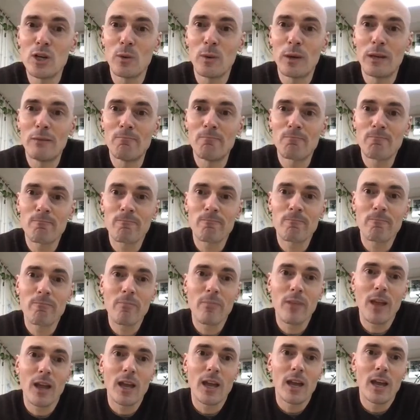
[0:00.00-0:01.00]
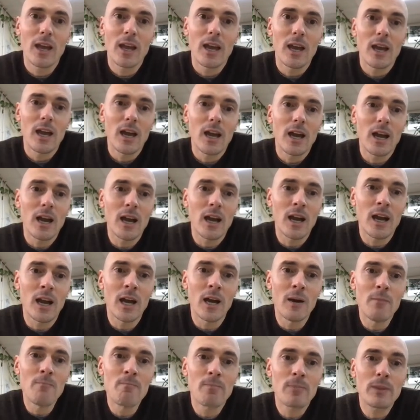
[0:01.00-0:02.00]
doing.
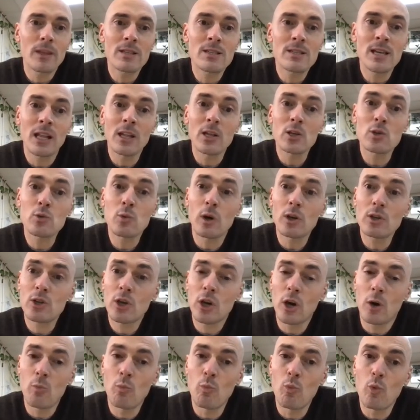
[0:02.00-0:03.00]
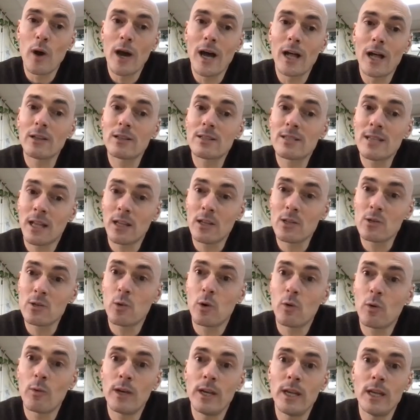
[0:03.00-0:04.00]
Tell us what's gone well. Tell us
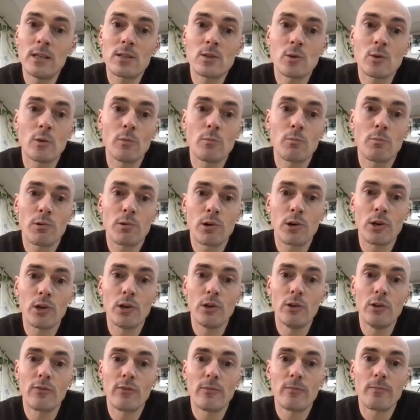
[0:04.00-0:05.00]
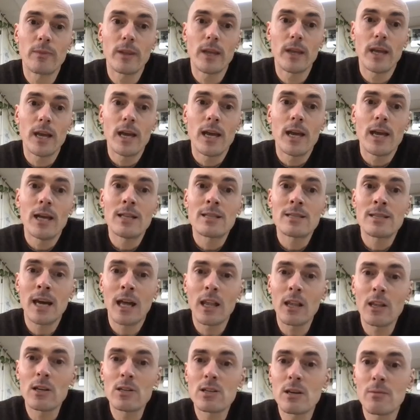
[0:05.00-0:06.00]
what we need to improve.
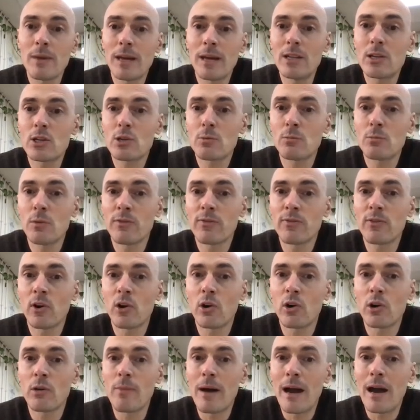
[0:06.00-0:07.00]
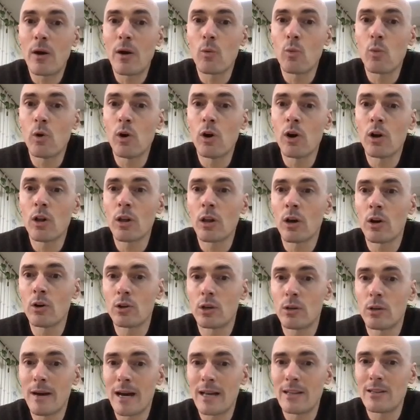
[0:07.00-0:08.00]
Tell us, I mentioned before about workload
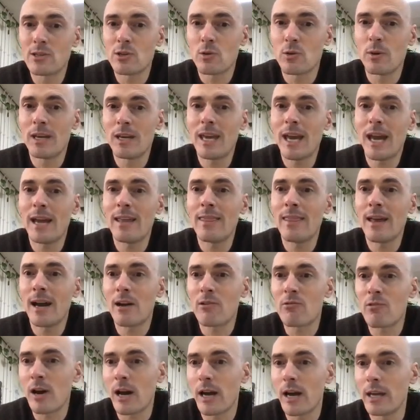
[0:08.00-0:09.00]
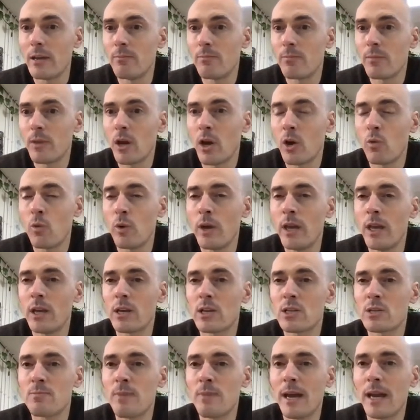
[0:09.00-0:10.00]
demands. Are we getting that right? Are we
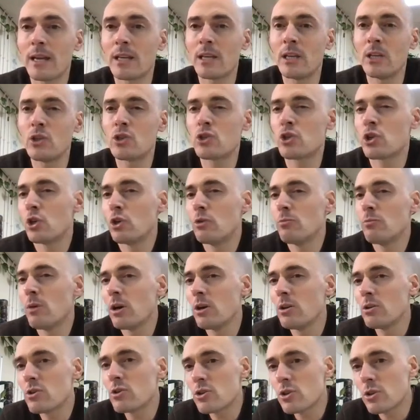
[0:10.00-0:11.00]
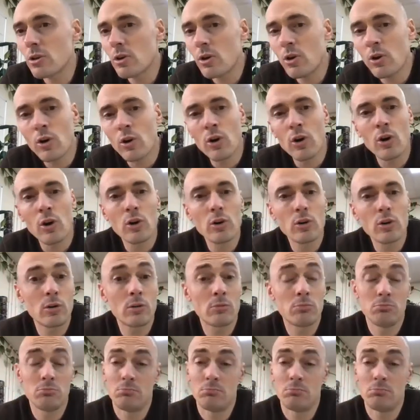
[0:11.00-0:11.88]
expecting too much, or